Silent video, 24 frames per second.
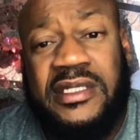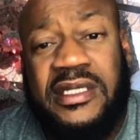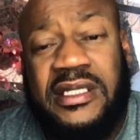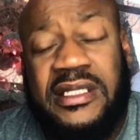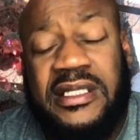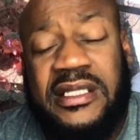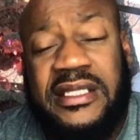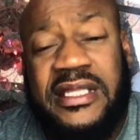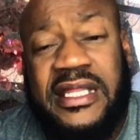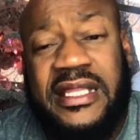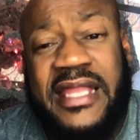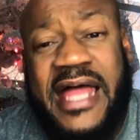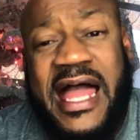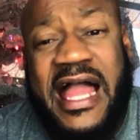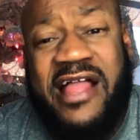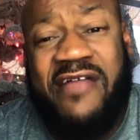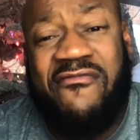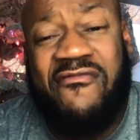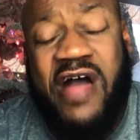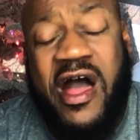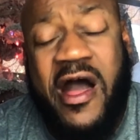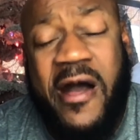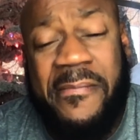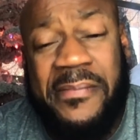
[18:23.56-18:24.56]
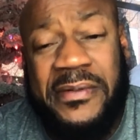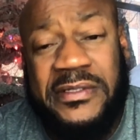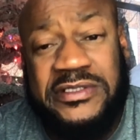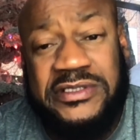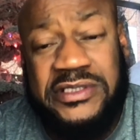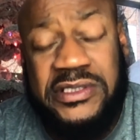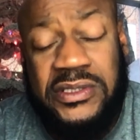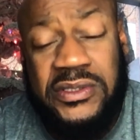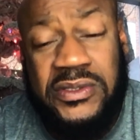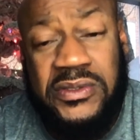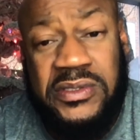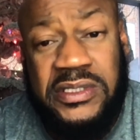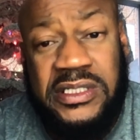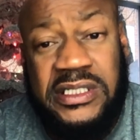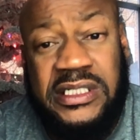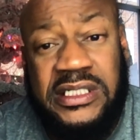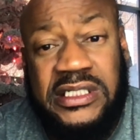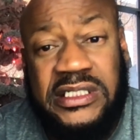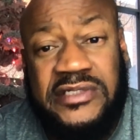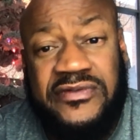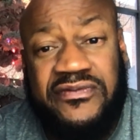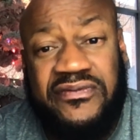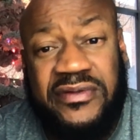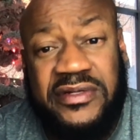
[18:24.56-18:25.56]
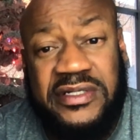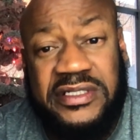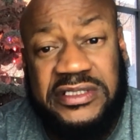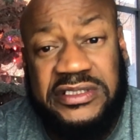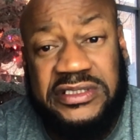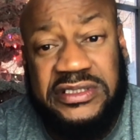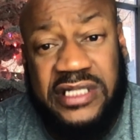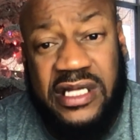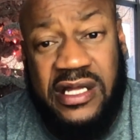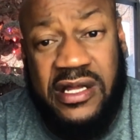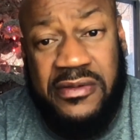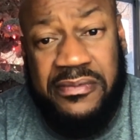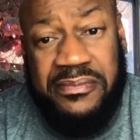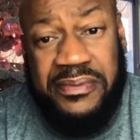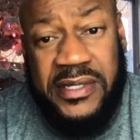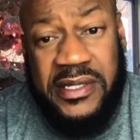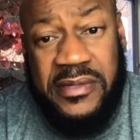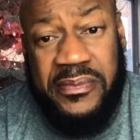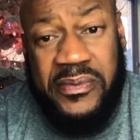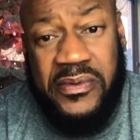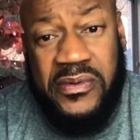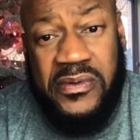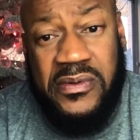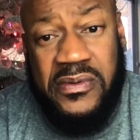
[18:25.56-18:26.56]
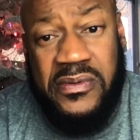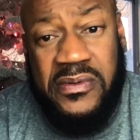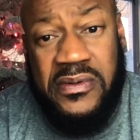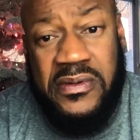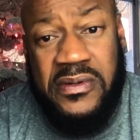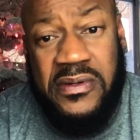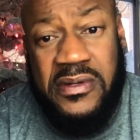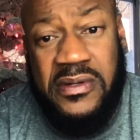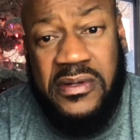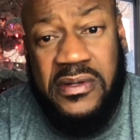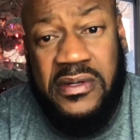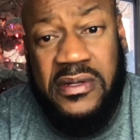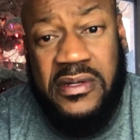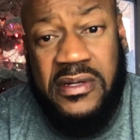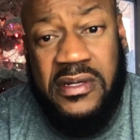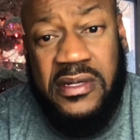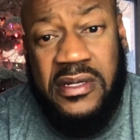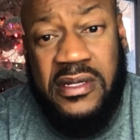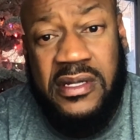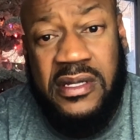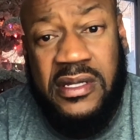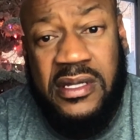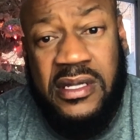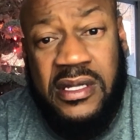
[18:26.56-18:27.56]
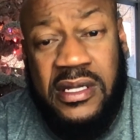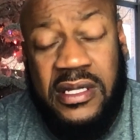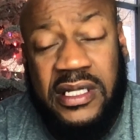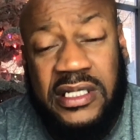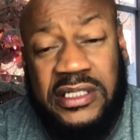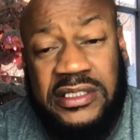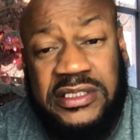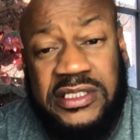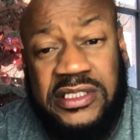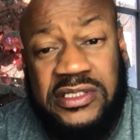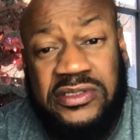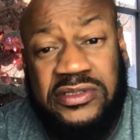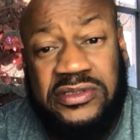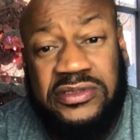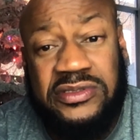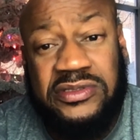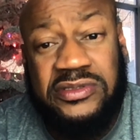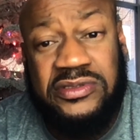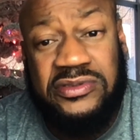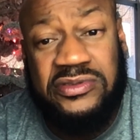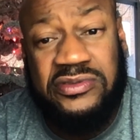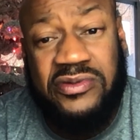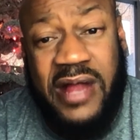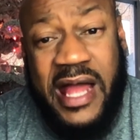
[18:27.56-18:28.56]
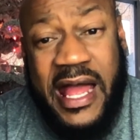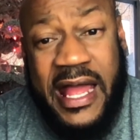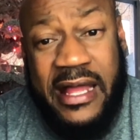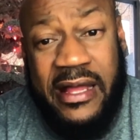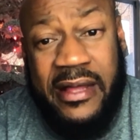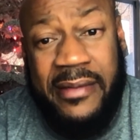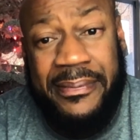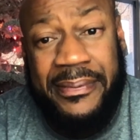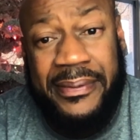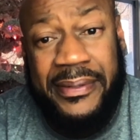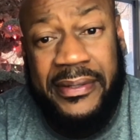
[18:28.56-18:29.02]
The lack of opportunities for these young people continues to dry up.